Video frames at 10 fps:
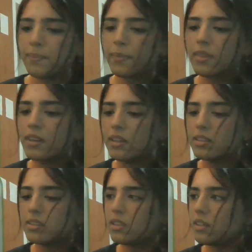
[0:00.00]
This
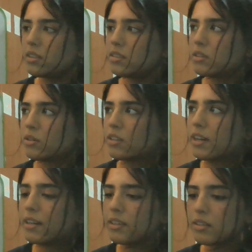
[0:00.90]
is
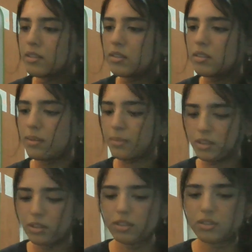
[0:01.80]
inorganic. Let me
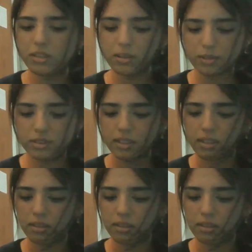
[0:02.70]
circle it 1 second.